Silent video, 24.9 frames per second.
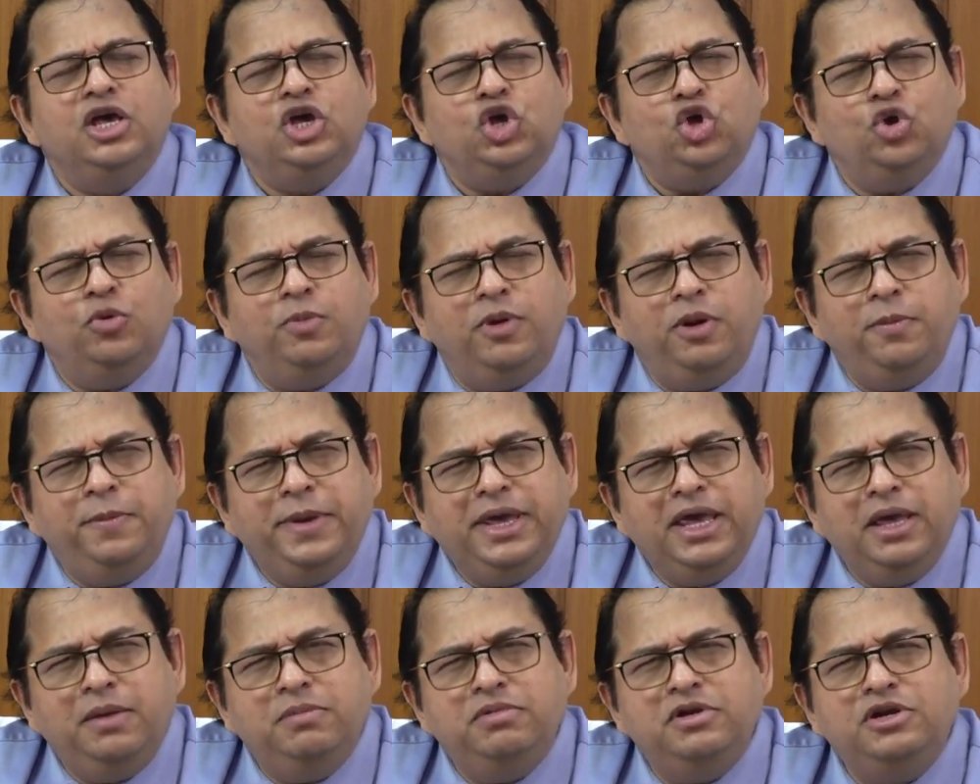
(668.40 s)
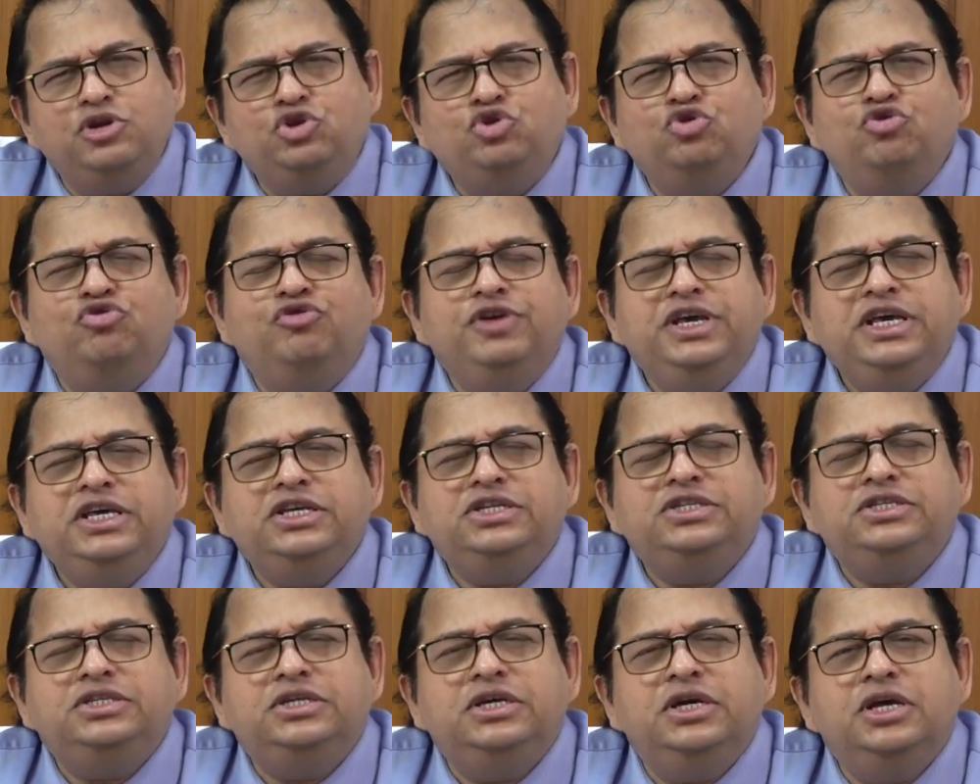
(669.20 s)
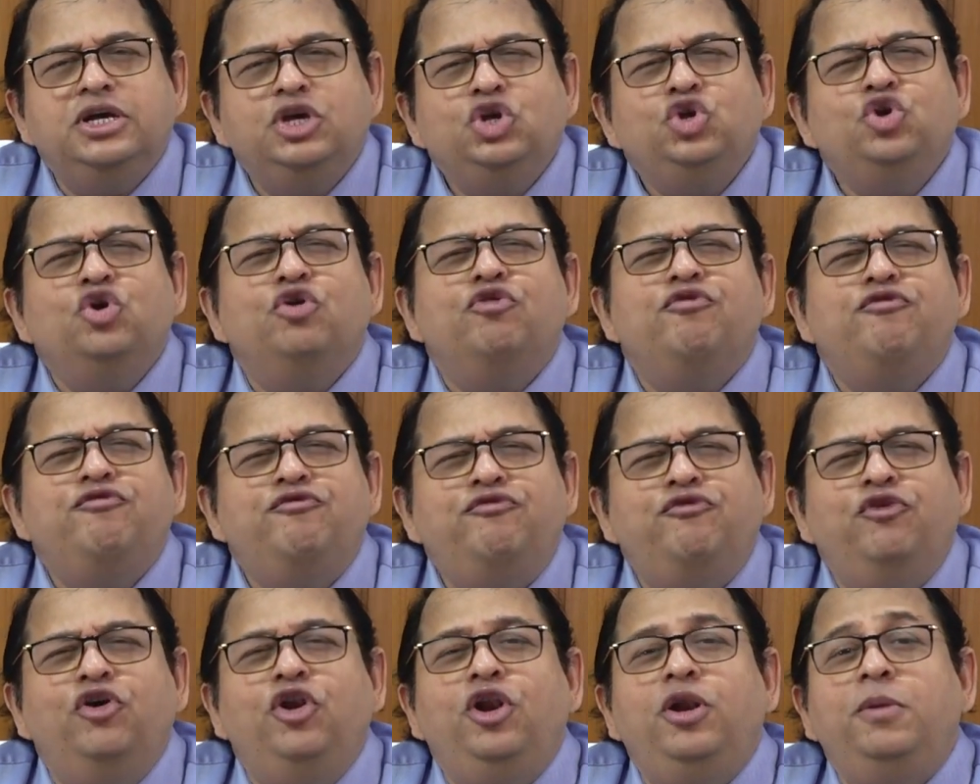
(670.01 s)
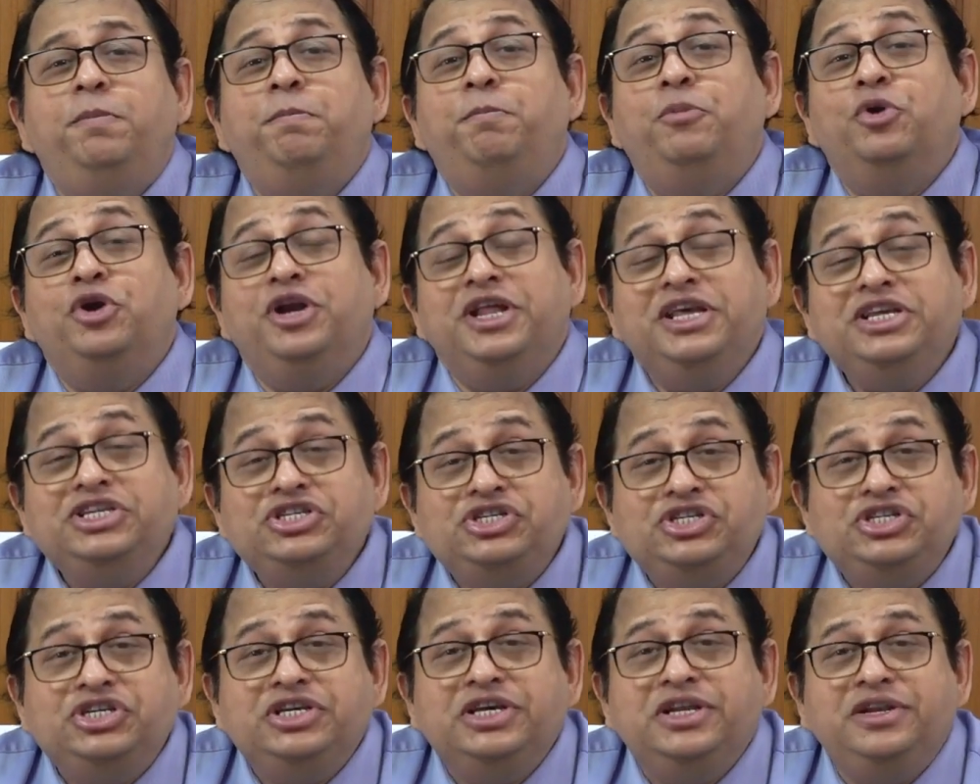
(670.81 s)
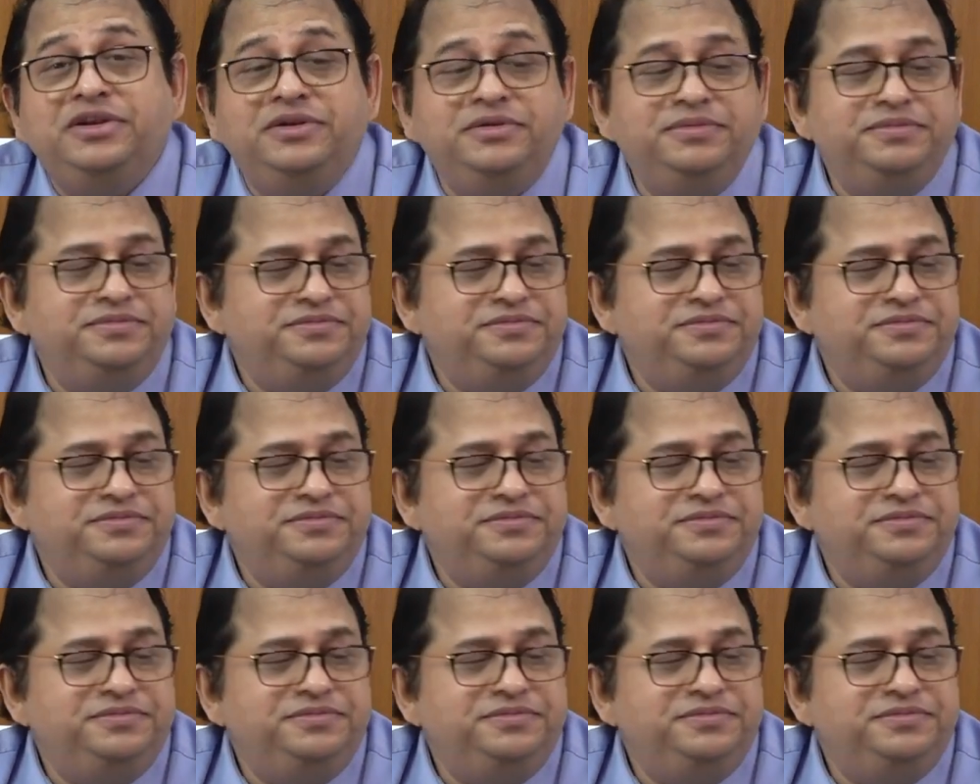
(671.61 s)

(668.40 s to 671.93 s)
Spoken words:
You will be able to reach your full potential.